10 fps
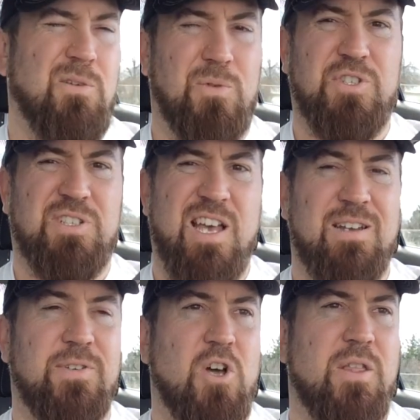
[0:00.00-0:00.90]
which is
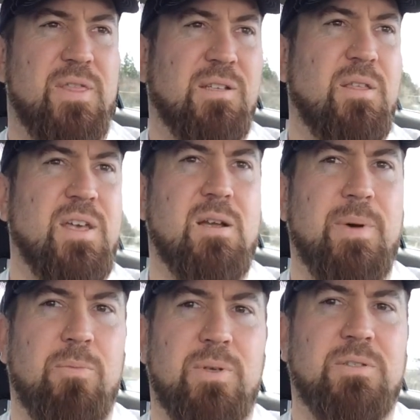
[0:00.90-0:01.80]
kind of an odd thing to think
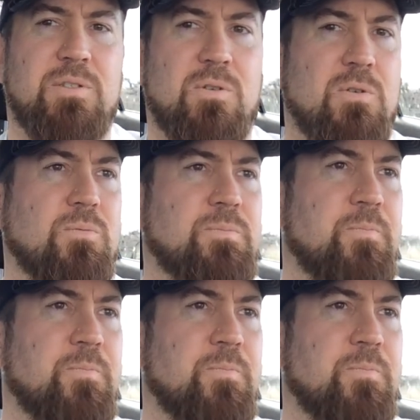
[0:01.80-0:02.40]
about, but it's true.